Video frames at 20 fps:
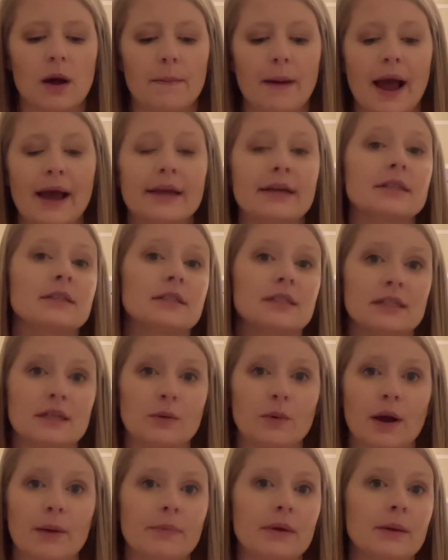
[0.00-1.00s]
I can see
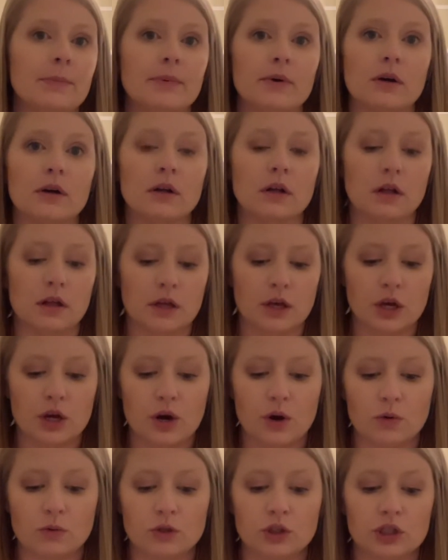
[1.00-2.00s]
why people, you
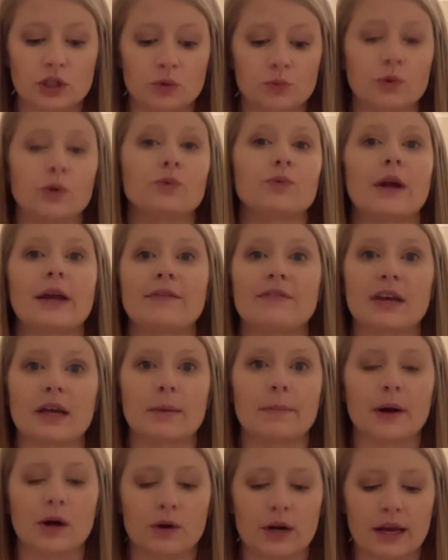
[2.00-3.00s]
know, just were raving
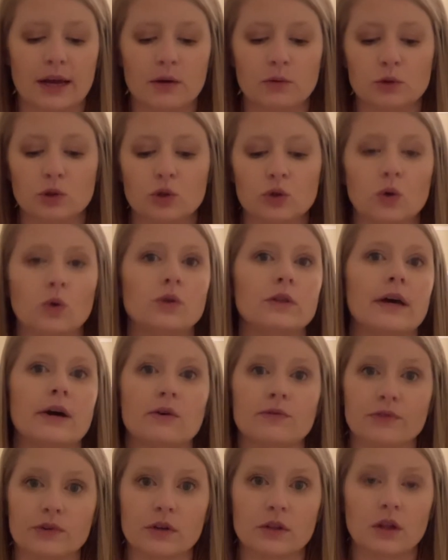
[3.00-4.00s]
about it. It was sold
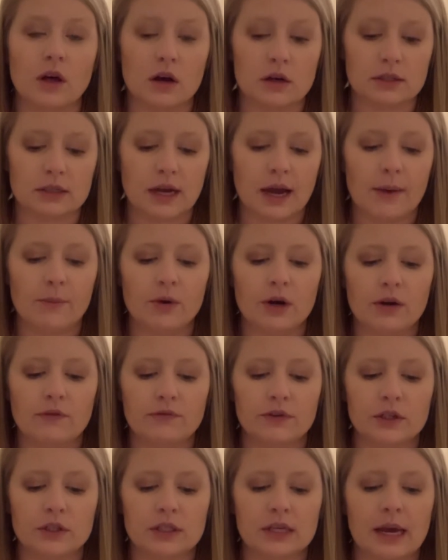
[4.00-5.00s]
out for a long time when it
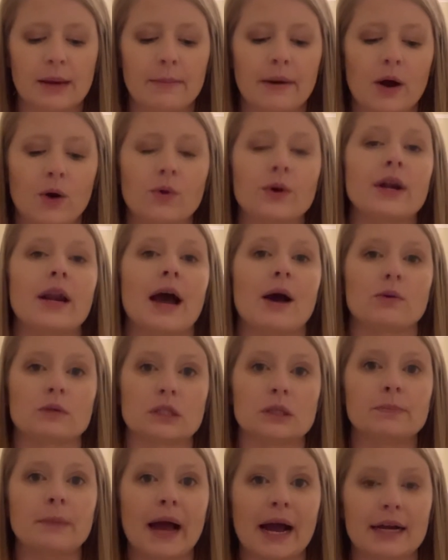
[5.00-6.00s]
first came out, and now
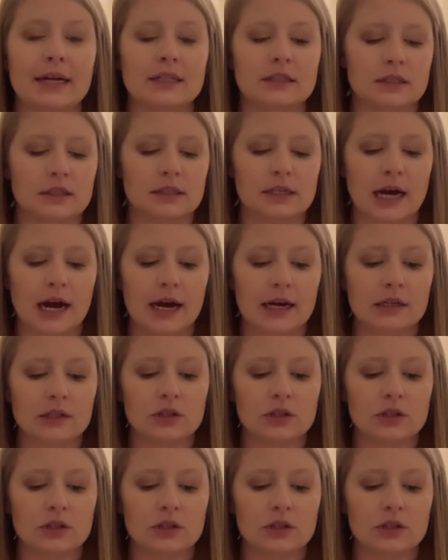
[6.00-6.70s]
it's back in stock.